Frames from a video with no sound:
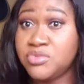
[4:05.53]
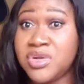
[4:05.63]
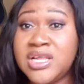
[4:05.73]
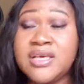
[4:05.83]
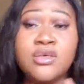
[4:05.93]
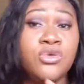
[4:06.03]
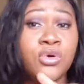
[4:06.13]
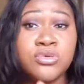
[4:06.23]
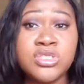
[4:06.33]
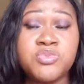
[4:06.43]
Really,
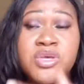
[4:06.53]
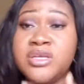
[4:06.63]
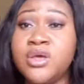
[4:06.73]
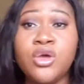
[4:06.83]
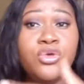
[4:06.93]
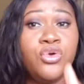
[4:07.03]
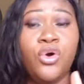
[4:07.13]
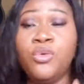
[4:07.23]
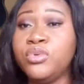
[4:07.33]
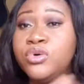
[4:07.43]
your own speed, your
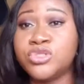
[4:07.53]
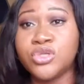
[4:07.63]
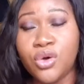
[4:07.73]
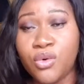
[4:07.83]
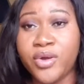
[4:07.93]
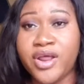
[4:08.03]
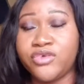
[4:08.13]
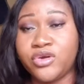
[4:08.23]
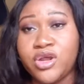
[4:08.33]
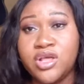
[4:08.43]
own books, whatever.